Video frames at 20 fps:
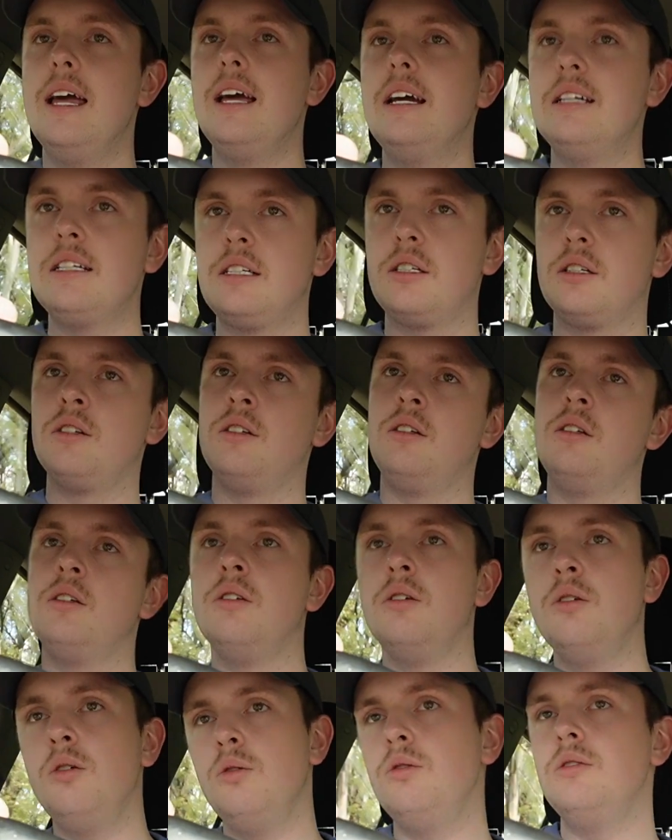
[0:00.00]
It's a
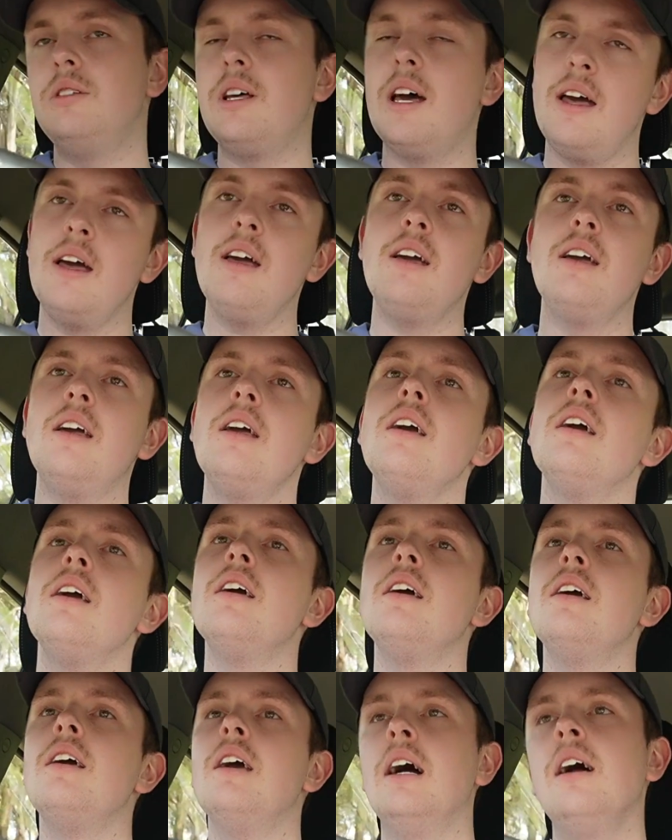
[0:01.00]
new
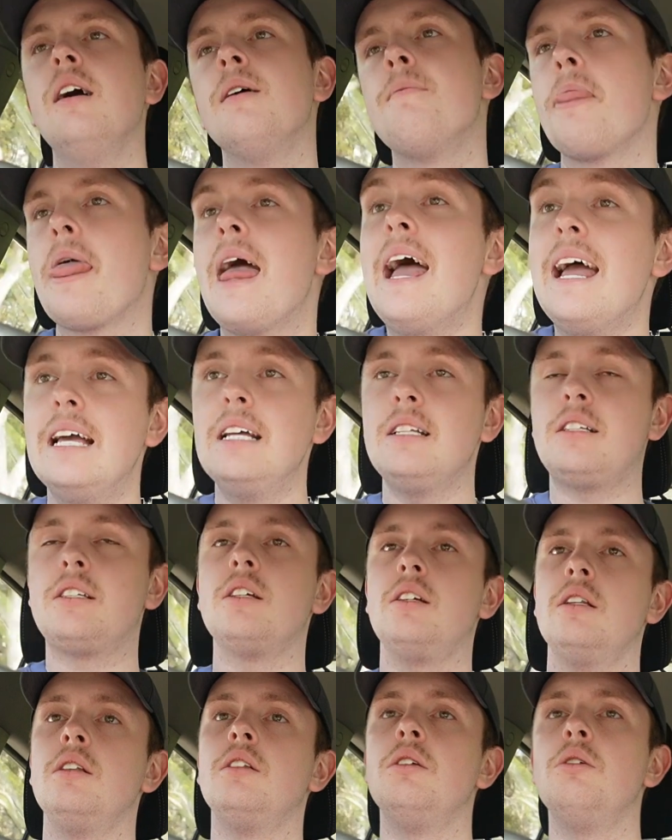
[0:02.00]
day, it's
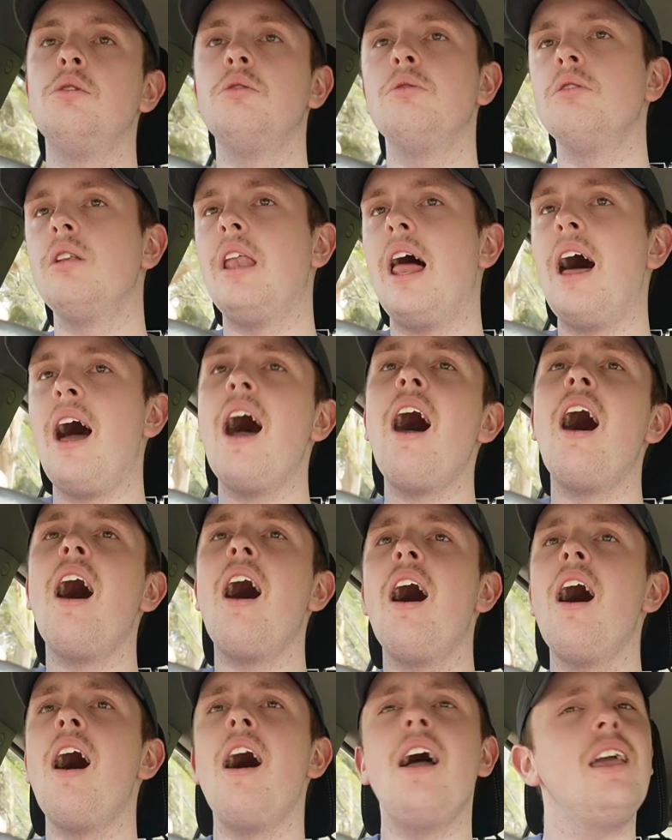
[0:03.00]
a new
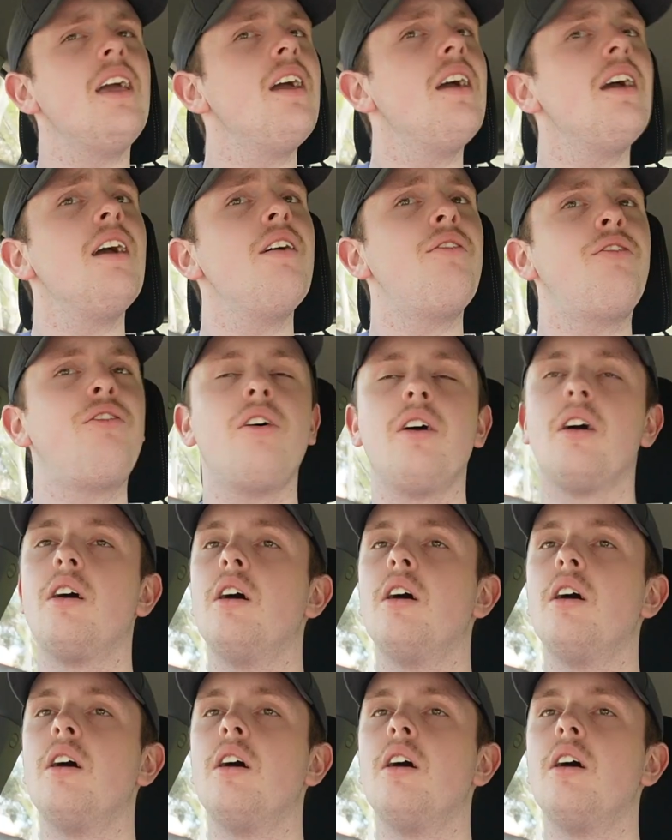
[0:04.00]
life,